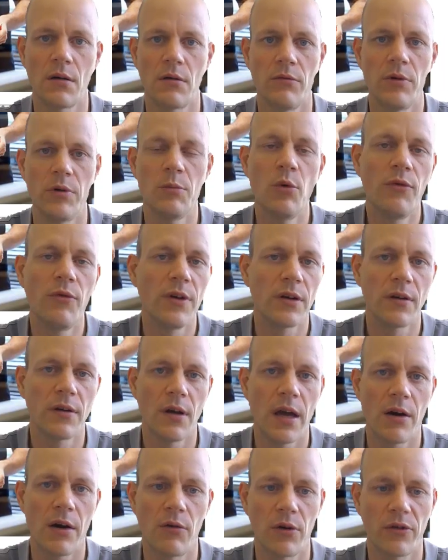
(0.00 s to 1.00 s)

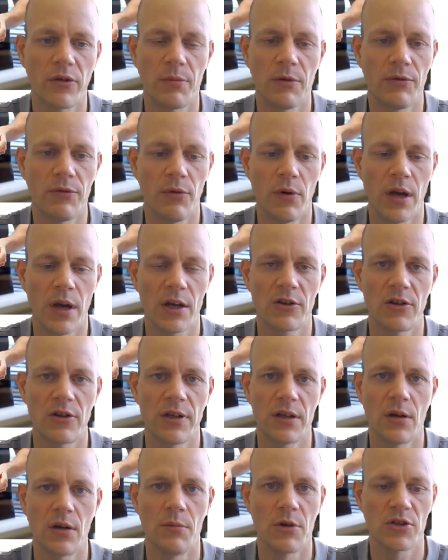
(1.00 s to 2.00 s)
removing errors before
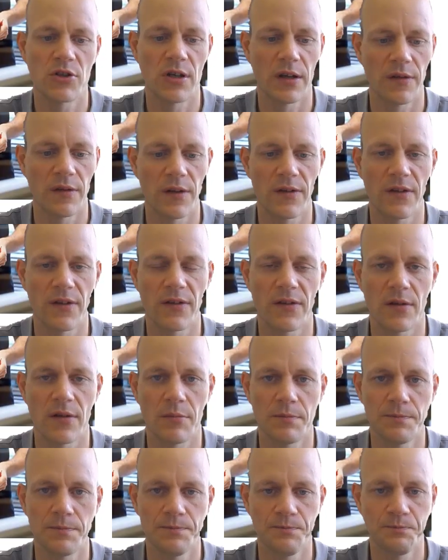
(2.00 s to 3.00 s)
actually commissioning the
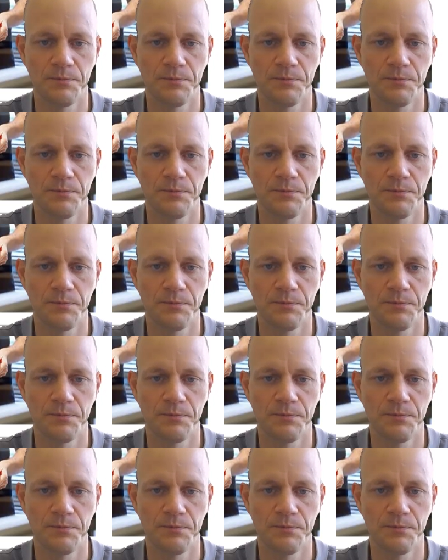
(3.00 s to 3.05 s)
system.